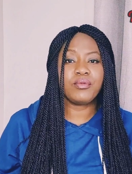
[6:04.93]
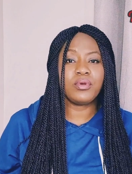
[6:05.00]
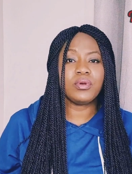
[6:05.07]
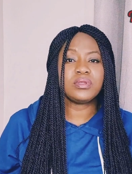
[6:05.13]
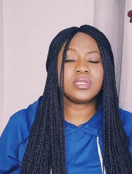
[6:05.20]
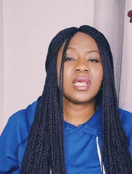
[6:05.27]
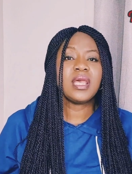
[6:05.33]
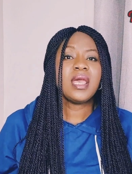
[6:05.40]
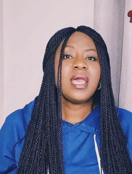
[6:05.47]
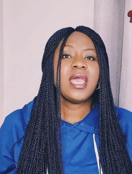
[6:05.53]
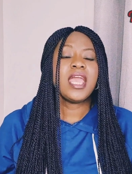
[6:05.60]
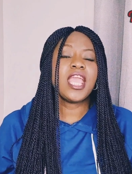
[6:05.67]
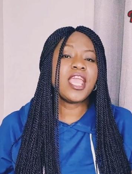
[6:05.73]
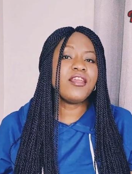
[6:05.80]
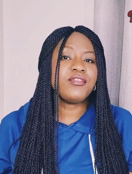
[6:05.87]
route,
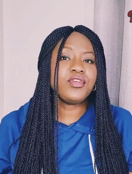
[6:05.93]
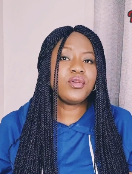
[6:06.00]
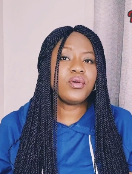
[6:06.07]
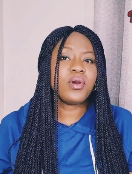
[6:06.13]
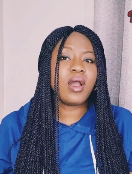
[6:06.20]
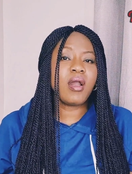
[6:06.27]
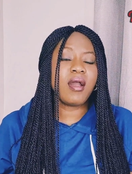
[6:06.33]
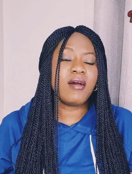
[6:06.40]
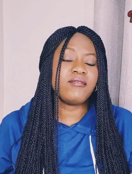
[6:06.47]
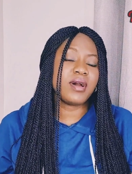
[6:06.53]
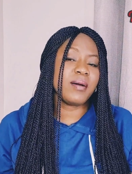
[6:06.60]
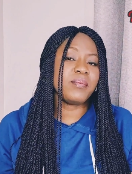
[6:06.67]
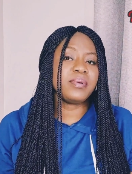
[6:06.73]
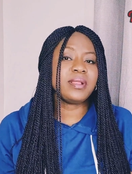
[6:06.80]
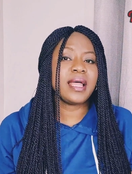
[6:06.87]
if you have
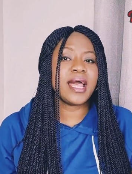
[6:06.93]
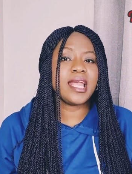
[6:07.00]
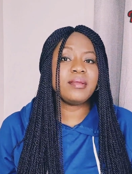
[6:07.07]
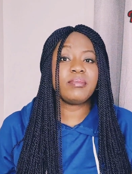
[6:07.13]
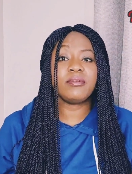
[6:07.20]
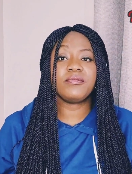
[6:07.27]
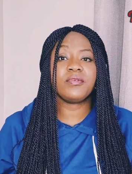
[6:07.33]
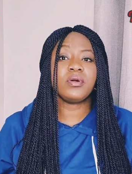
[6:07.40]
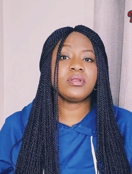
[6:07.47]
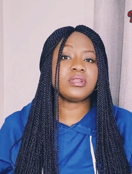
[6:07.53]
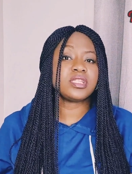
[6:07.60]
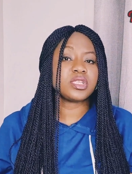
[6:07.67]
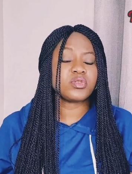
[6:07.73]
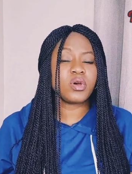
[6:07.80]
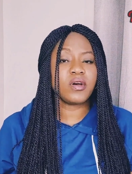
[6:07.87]
applied before the
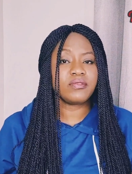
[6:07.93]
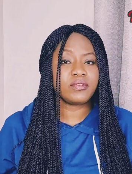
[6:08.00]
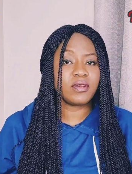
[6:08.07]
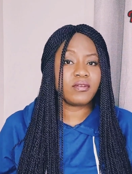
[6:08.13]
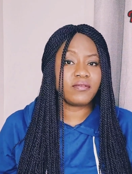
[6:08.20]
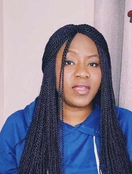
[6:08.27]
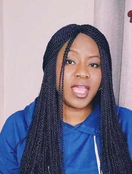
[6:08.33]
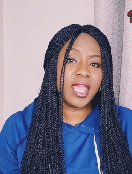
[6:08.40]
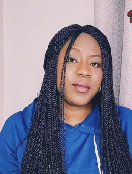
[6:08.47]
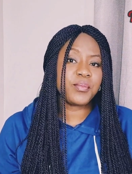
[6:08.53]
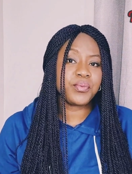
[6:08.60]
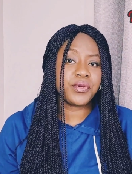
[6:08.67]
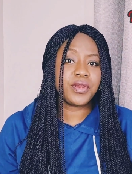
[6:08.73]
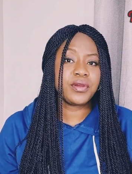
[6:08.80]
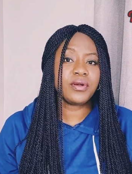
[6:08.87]
12th of
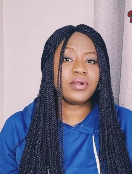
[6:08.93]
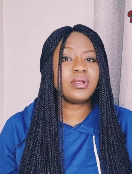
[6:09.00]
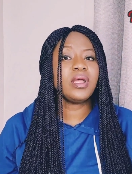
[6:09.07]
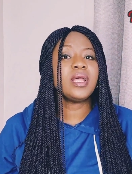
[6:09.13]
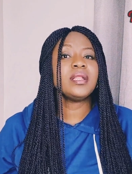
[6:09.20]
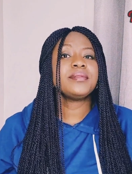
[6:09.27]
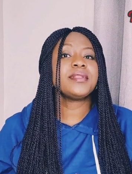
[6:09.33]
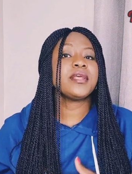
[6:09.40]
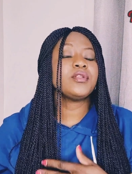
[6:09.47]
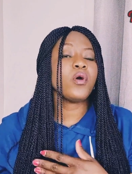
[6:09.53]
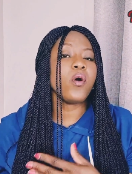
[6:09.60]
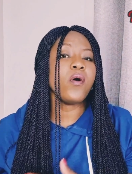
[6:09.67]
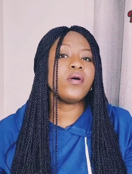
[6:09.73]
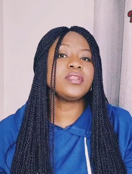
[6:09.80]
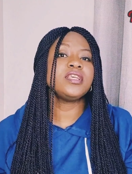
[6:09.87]
April, then
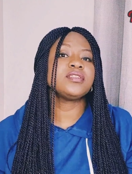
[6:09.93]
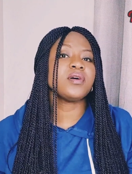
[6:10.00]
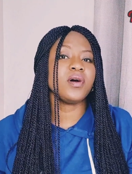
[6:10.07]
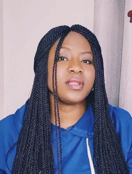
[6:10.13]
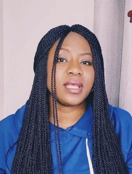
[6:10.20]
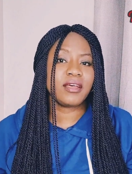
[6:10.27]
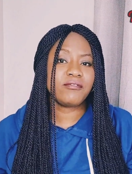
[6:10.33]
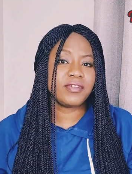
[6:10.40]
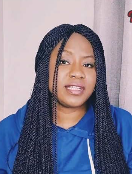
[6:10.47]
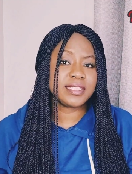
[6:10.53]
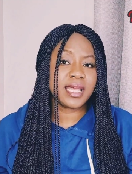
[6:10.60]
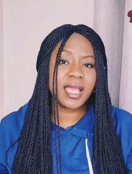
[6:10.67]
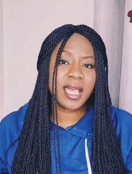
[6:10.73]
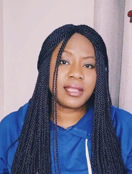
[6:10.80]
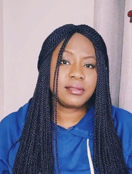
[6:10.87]
all these other
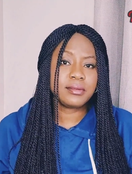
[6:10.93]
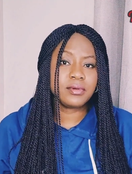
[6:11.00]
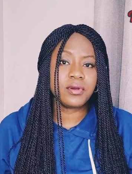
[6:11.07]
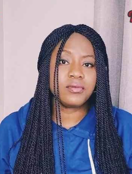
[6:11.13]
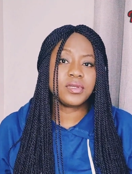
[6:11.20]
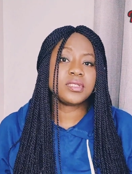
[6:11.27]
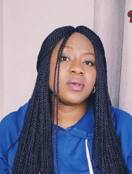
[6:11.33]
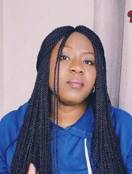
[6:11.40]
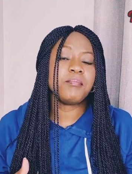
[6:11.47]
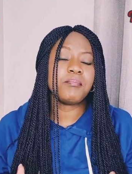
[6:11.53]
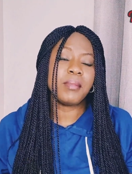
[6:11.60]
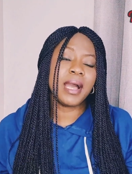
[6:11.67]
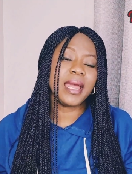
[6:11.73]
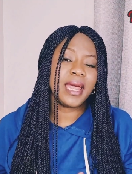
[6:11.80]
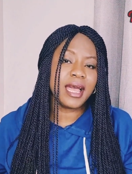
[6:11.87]
visa categories
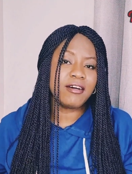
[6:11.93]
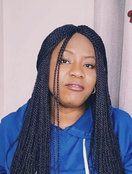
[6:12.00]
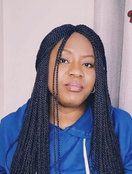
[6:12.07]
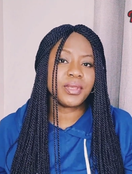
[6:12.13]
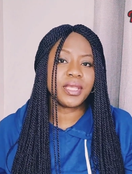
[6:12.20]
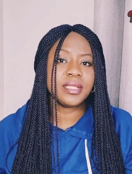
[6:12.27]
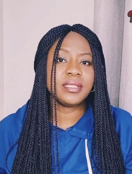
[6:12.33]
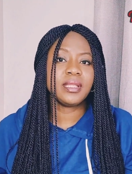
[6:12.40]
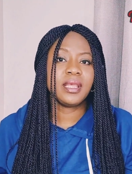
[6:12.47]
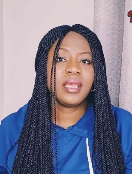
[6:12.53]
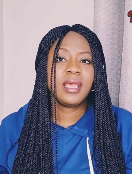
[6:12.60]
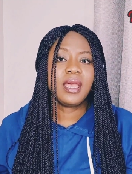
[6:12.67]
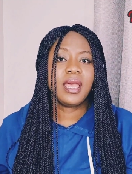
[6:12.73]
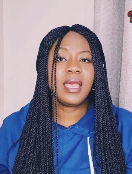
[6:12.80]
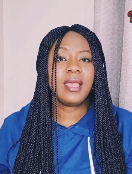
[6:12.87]
might have been
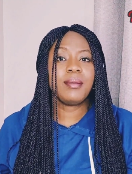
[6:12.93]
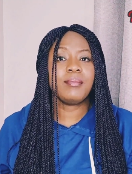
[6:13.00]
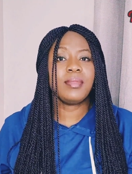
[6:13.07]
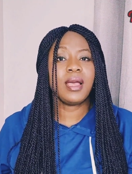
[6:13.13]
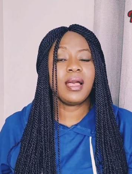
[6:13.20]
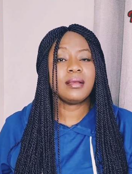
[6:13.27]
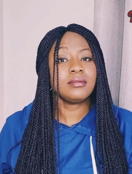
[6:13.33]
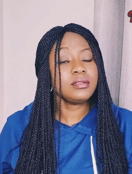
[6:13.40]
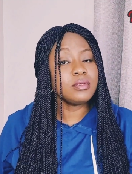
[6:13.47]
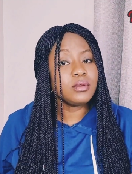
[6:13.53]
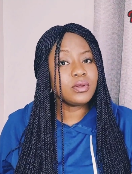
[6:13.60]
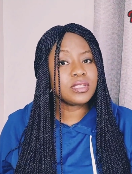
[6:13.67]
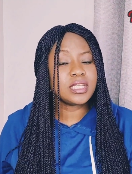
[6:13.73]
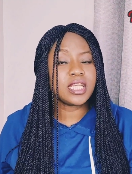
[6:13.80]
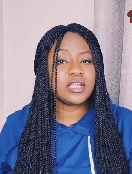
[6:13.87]

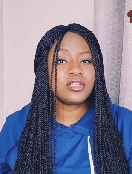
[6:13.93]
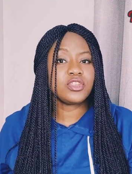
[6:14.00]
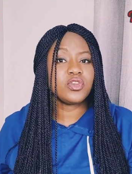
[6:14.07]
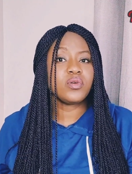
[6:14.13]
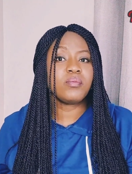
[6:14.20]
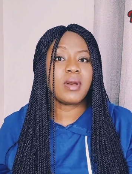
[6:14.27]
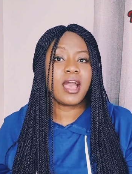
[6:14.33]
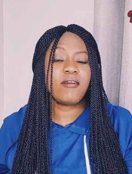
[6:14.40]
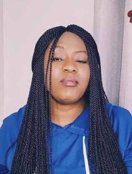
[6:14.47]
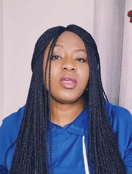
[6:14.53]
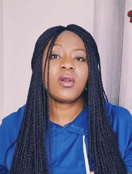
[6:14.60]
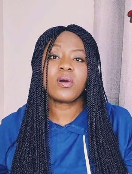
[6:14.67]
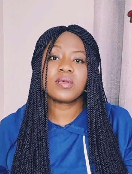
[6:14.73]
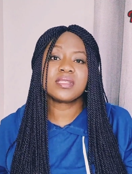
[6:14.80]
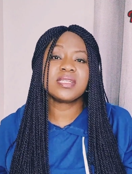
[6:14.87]
looked into, might have been
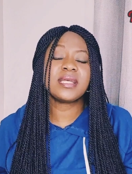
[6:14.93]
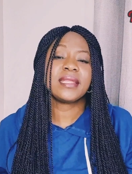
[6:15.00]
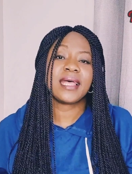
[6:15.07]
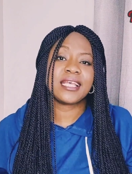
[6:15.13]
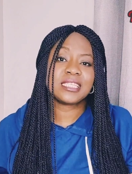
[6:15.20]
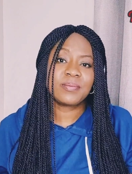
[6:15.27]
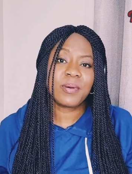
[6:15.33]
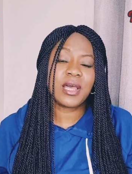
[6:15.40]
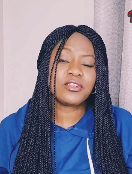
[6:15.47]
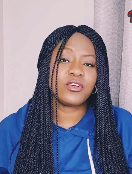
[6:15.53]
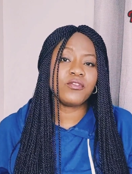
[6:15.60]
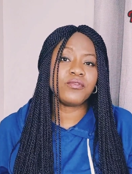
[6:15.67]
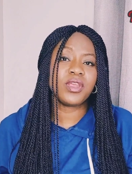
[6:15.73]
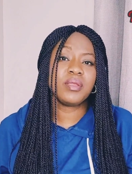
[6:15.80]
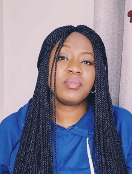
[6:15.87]
considered as part
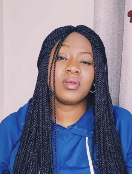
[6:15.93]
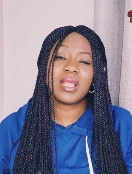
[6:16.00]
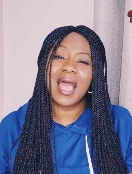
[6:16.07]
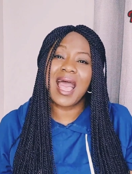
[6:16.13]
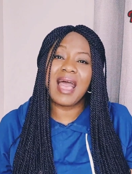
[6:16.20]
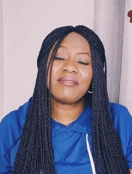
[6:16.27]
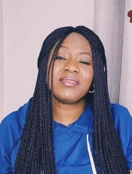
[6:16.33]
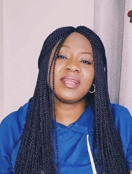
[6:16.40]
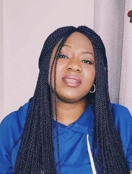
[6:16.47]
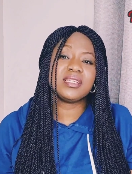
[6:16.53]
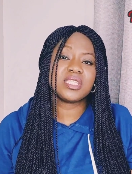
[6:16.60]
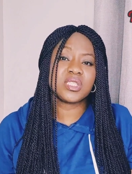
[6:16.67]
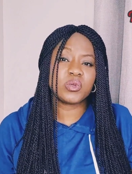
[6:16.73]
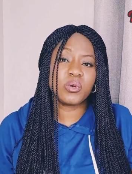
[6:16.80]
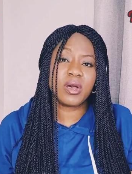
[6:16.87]
of it. But after the
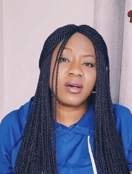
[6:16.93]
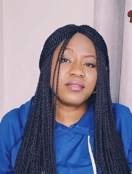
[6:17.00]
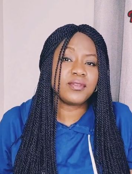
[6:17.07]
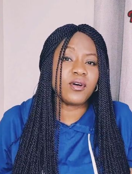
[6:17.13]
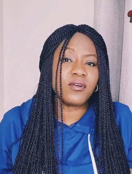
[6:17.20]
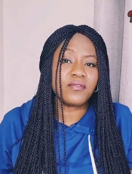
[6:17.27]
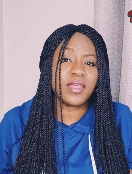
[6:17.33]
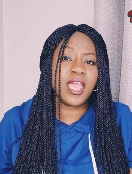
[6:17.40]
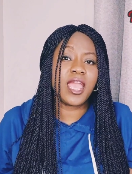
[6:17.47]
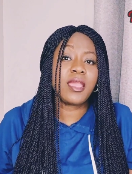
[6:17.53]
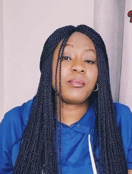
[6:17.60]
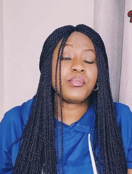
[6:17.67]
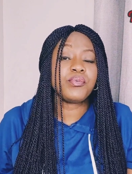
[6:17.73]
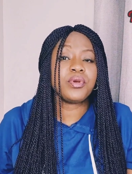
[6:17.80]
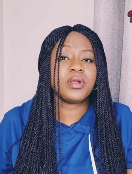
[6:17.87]
12th of
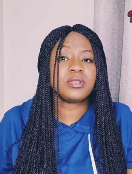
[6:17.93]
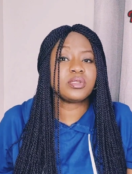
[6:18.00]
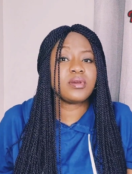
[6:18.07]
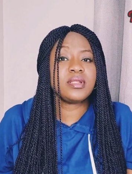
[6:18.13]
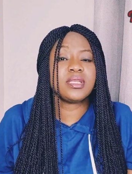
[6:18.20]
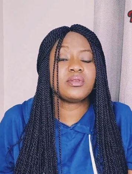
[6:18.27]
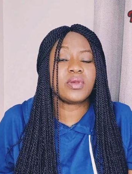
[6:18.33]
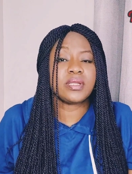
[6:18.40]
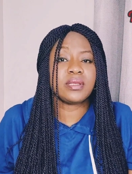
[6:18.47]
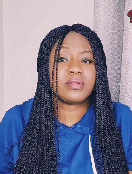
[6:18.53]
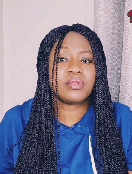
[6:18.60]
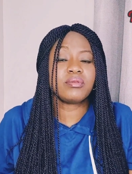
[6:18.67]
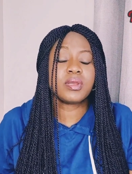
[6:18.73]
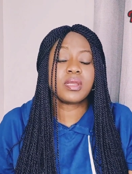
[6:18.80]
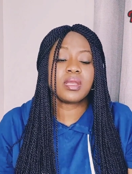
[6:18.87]
April
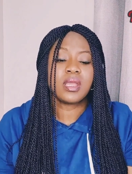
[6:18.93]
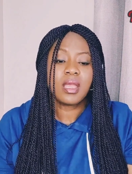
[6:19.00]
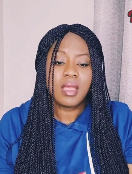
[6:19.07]
2023,